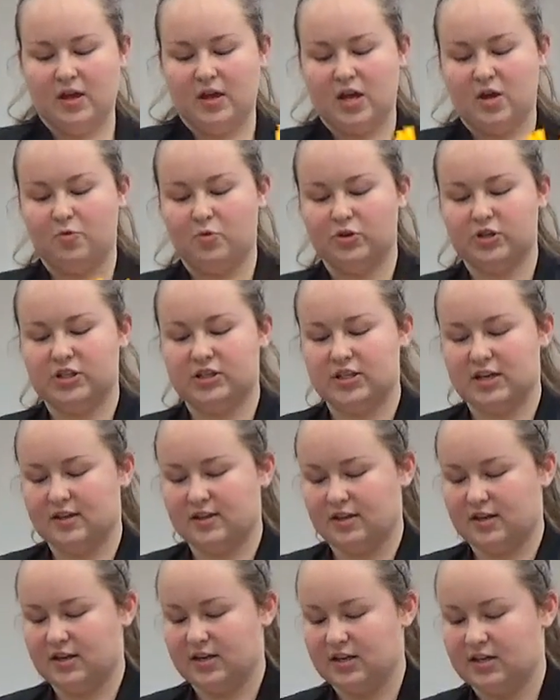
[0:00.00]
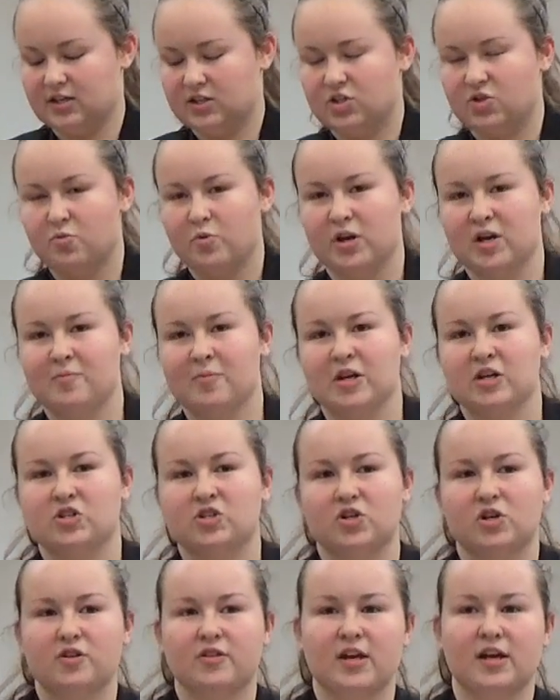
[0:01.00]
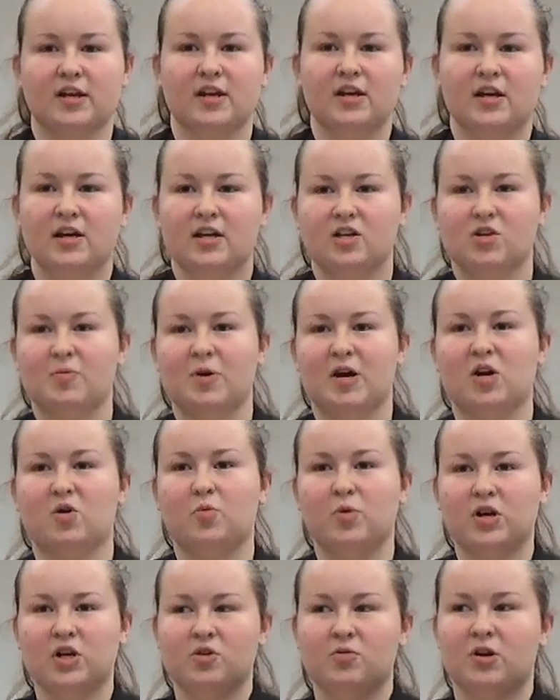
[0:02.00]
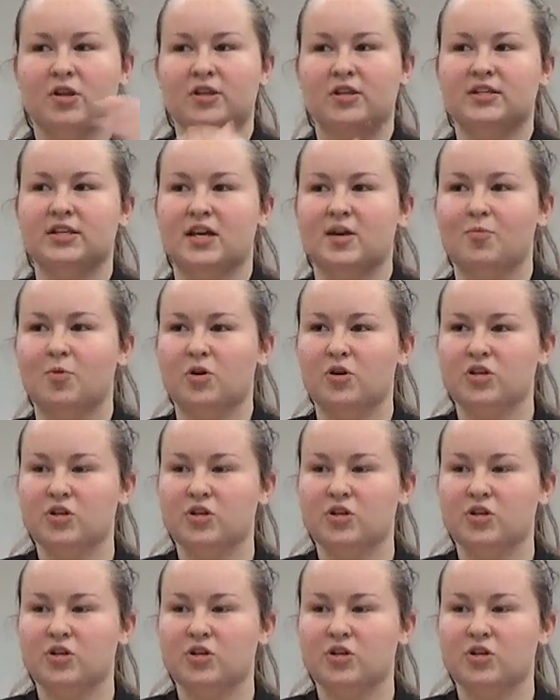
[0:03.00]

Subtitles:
and we'll just say that it is, you want to make sure that no matter where you are on the table,